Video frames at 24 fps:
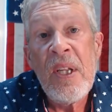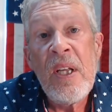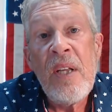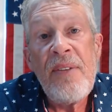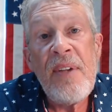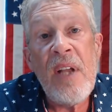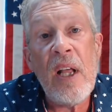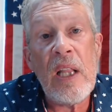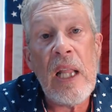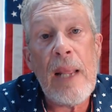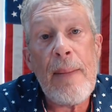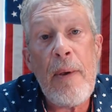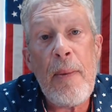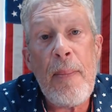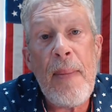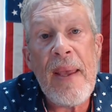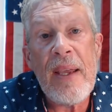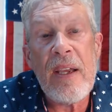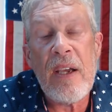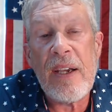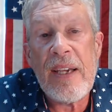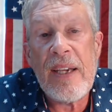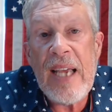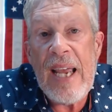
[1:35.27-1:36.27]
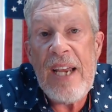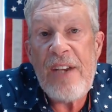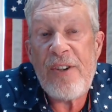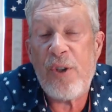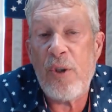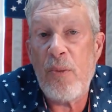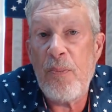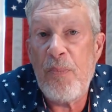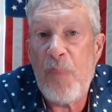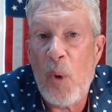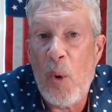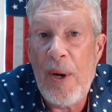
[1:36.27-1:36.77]
Now, let me make a case
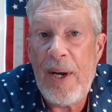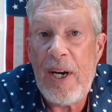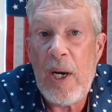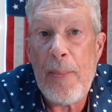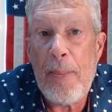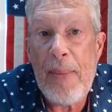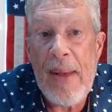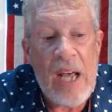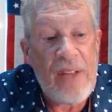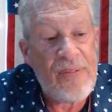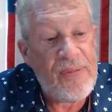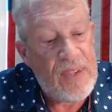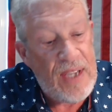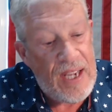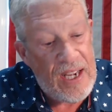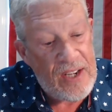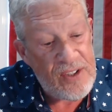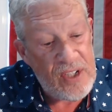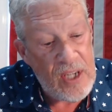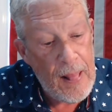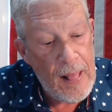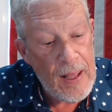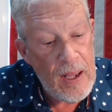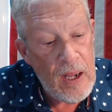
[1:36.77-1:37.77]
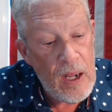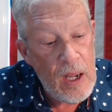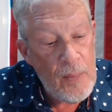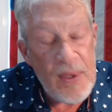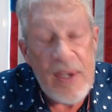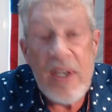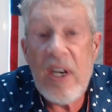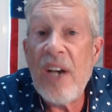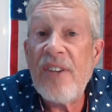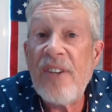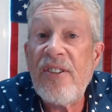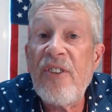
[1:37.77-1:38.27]
in point about this,
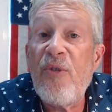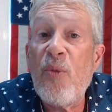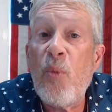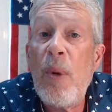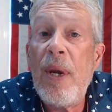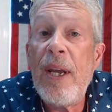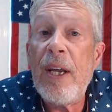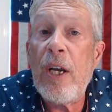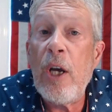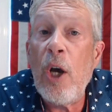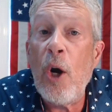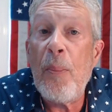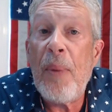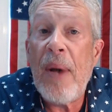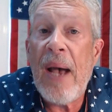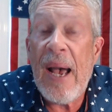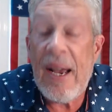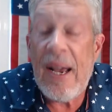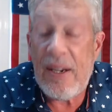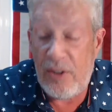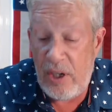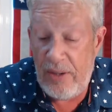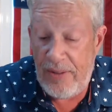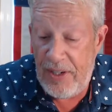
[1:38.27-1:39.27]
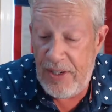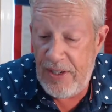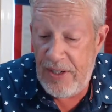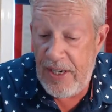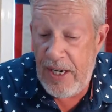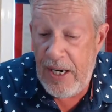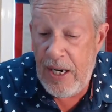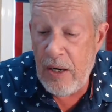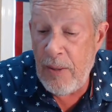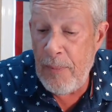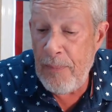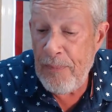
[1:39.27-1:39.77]
because if we go back to the
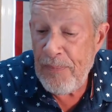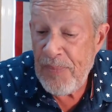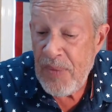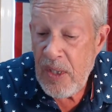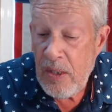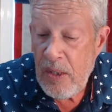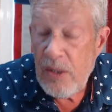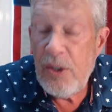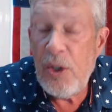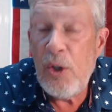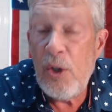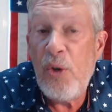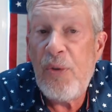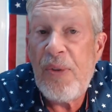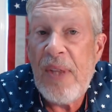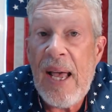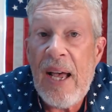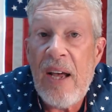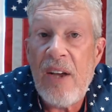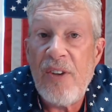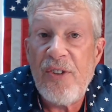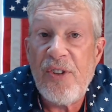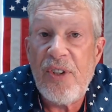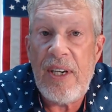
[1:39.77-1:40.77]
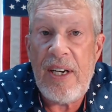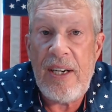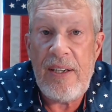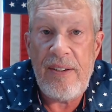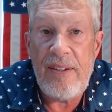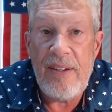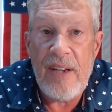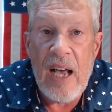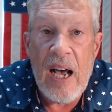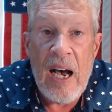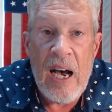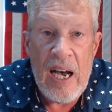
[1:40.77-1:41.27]
year
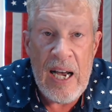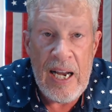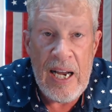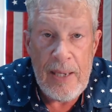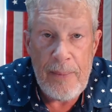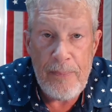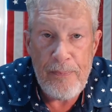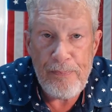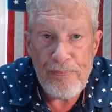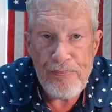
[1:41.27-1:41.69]
2009,